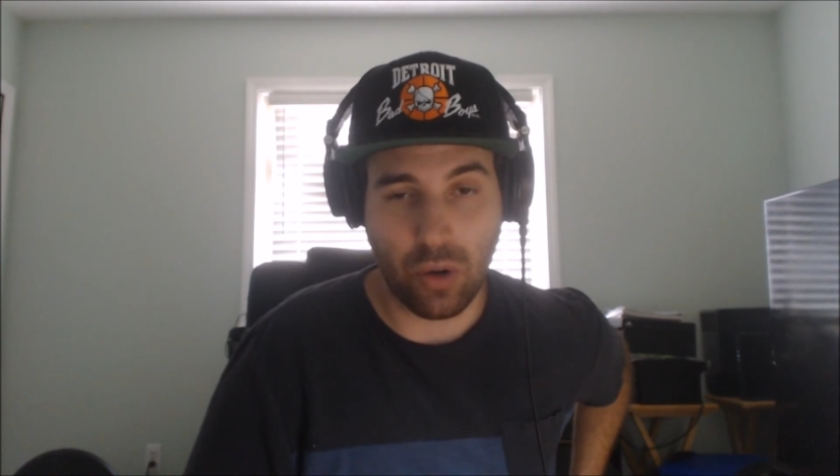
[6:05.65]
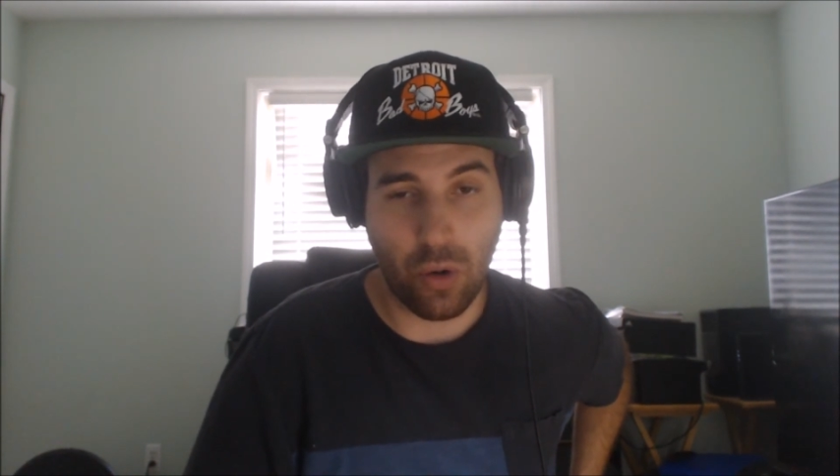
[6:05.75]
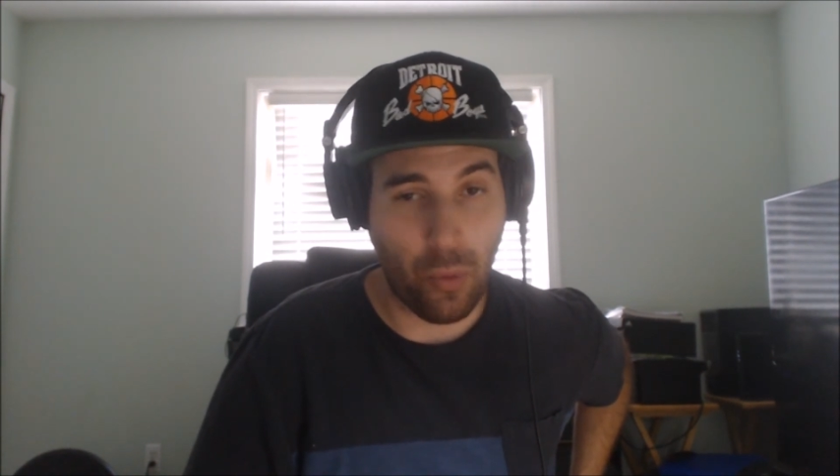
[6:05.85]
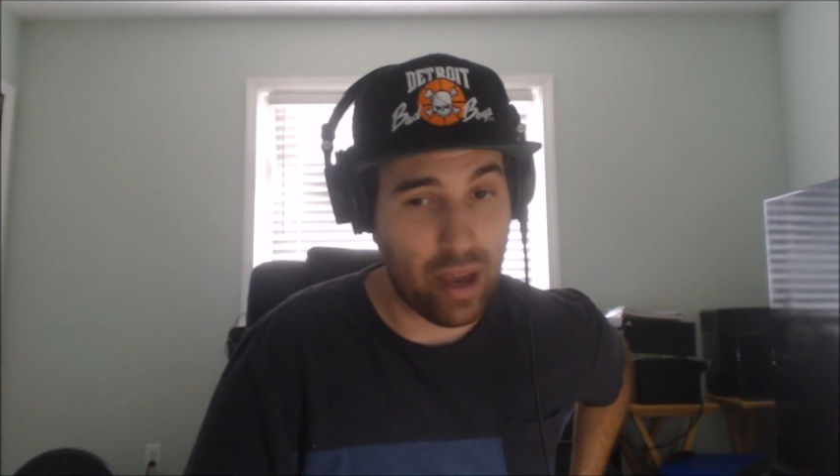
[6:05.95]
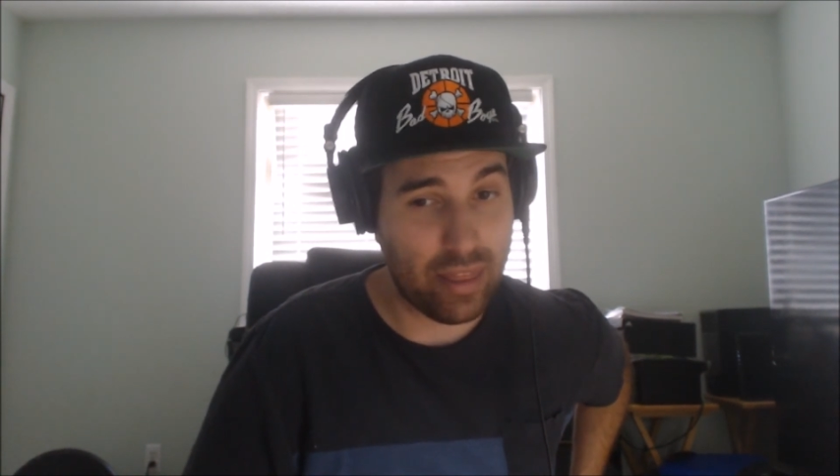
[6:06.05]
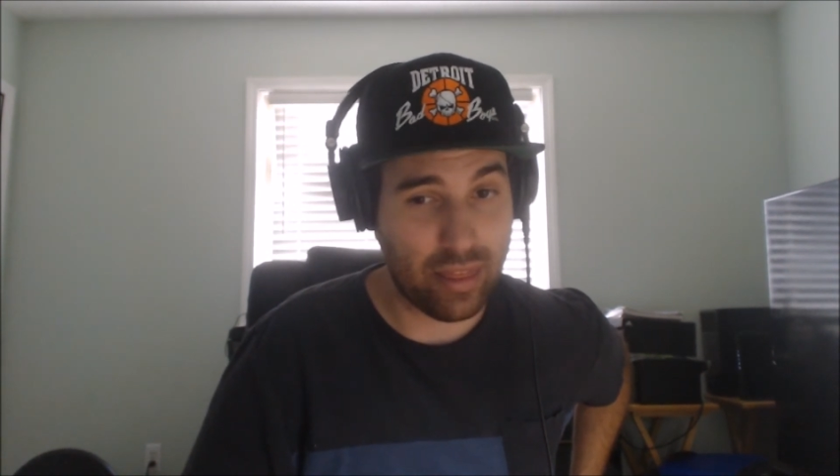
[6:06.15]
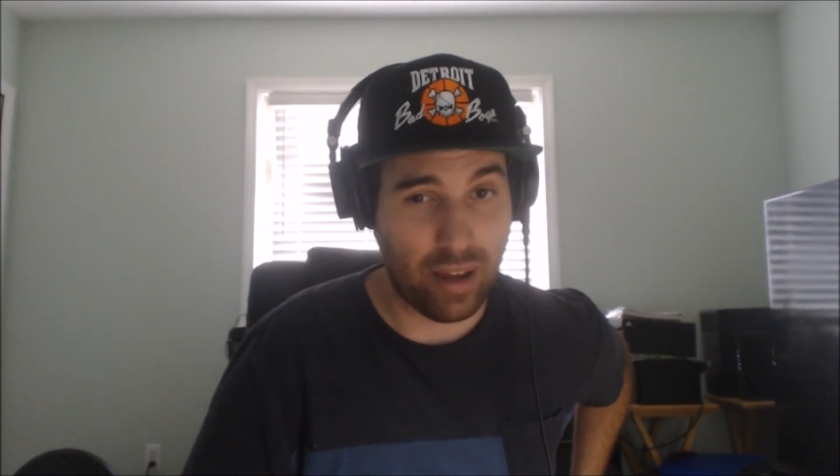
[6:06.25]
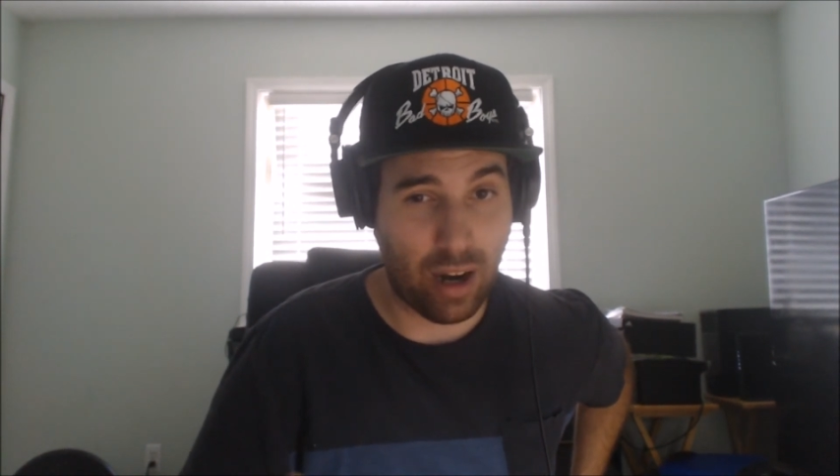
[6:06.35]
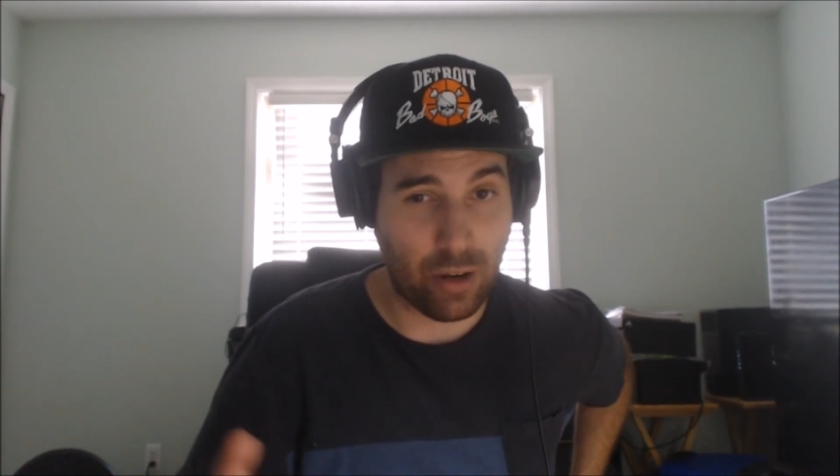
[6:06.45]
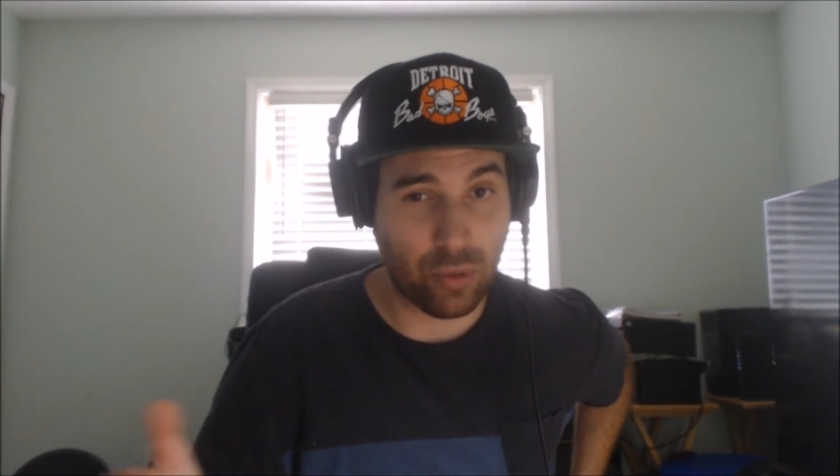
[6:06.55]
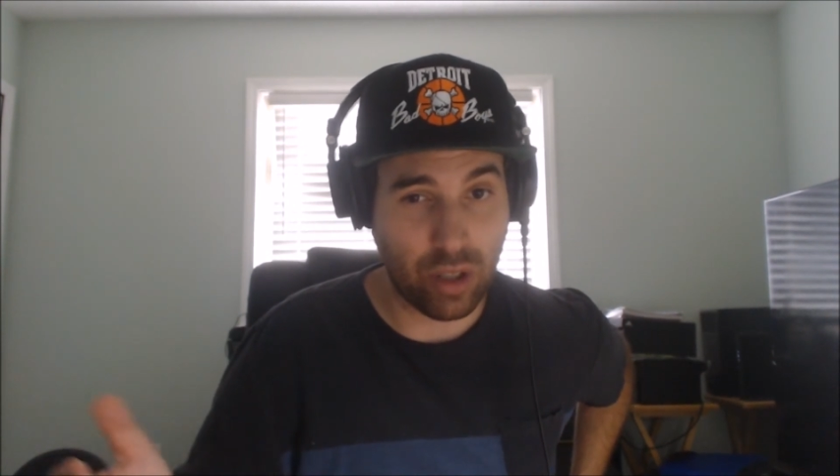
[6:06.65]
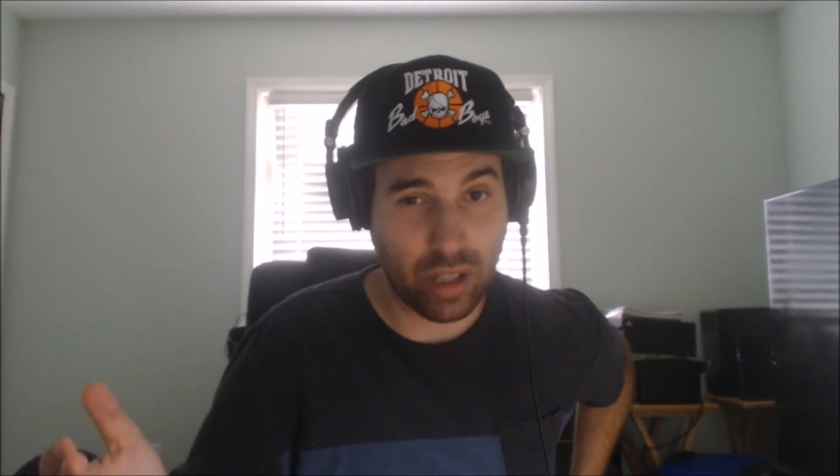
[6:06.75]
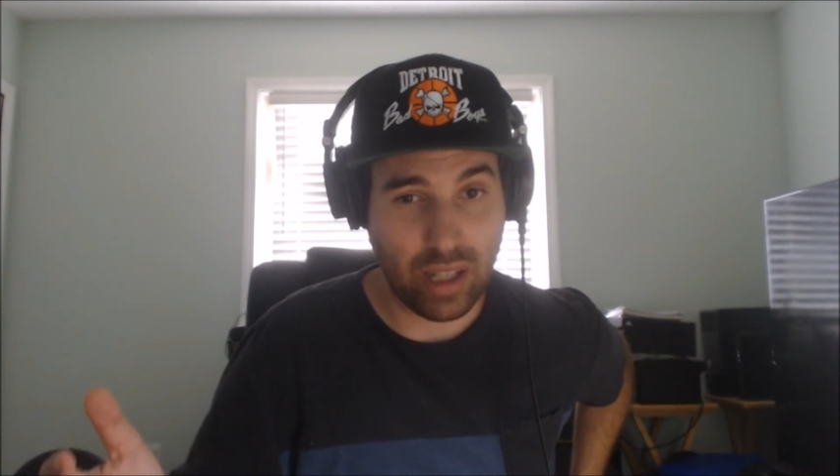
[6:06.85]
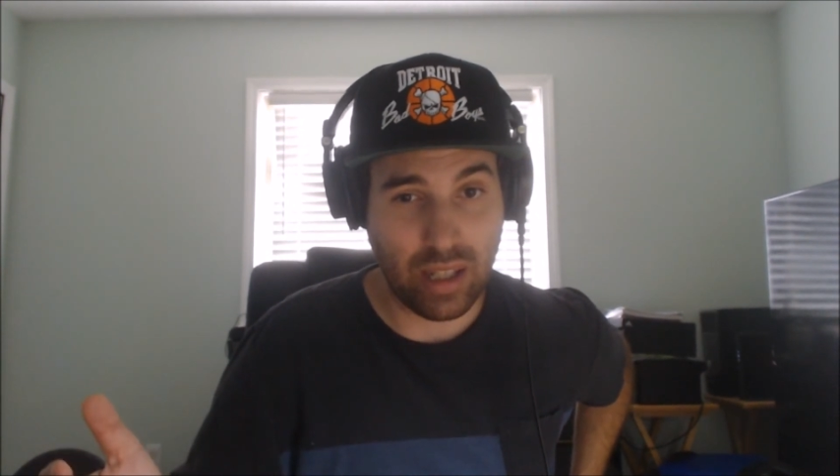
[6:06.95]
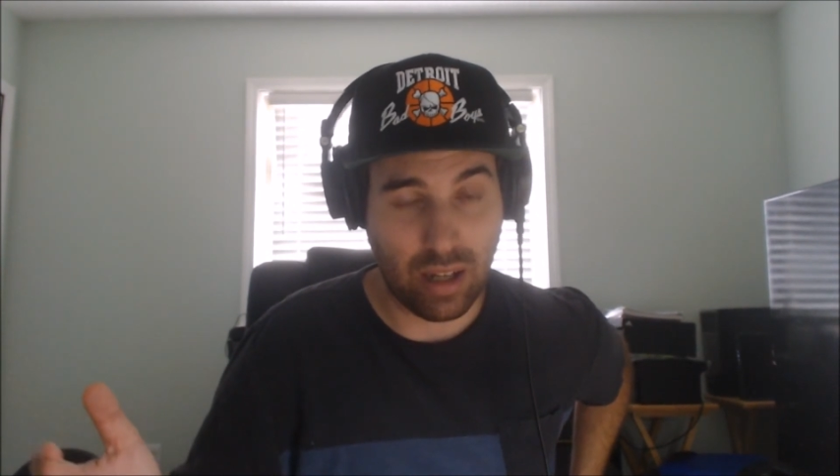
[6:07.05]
with our rookie,